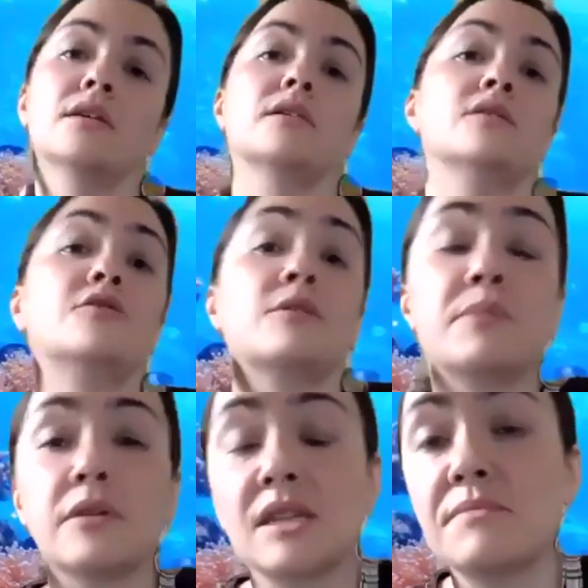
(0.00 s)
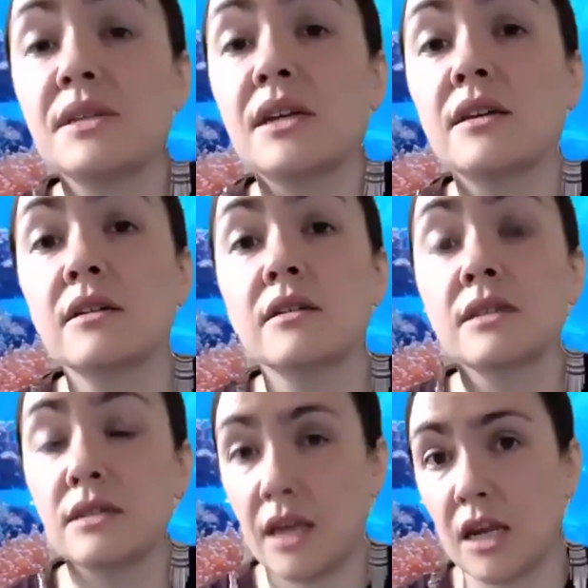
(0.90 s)
You can build something
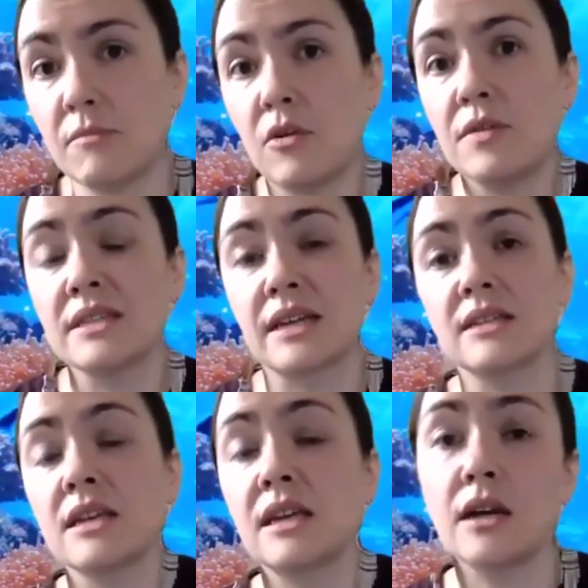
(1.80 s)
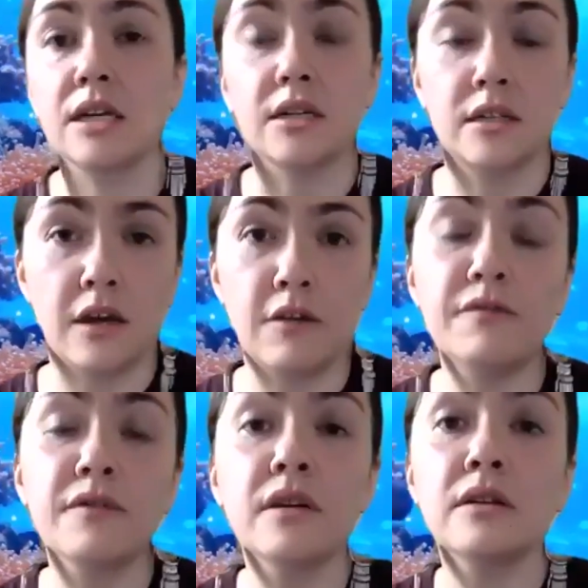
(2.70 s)
sustainable that's going to take care of
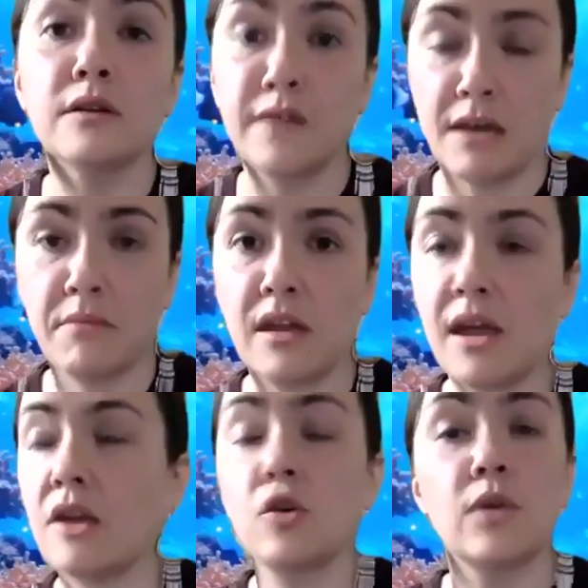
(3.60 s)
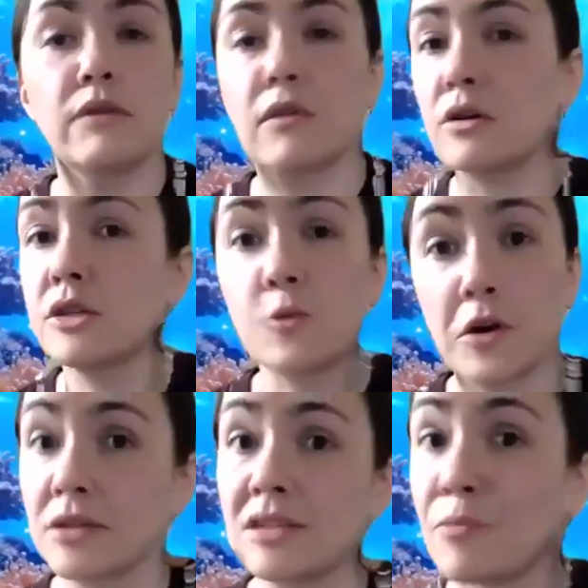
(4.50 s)
yourself, your family, and whoever else you
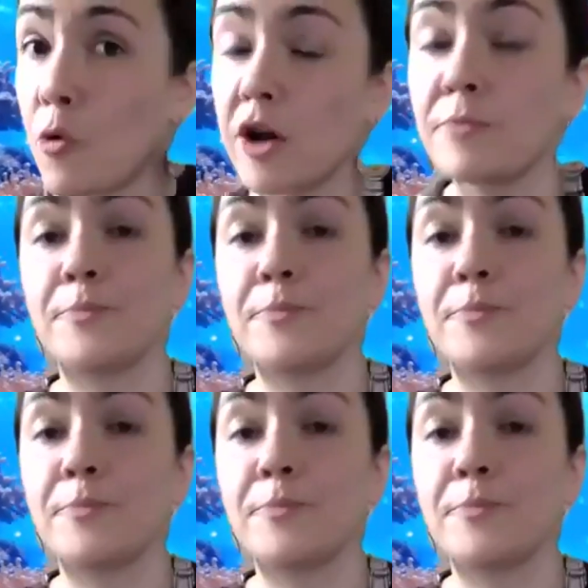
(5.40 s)
want to support.